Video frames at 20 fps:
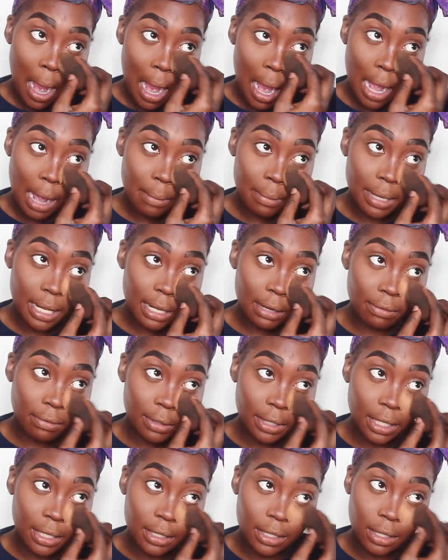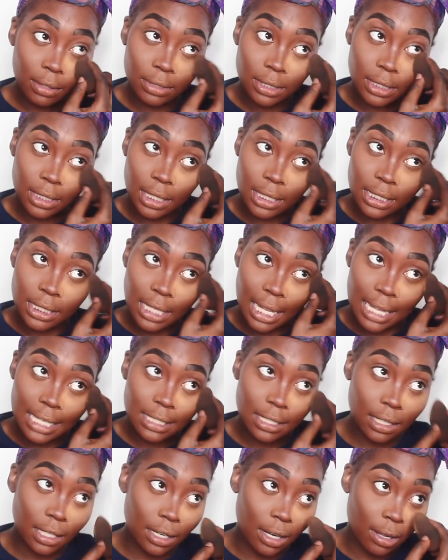And I'm getting really close to the
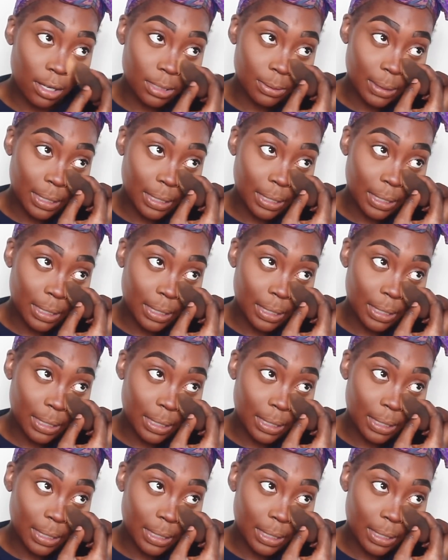sides of the nose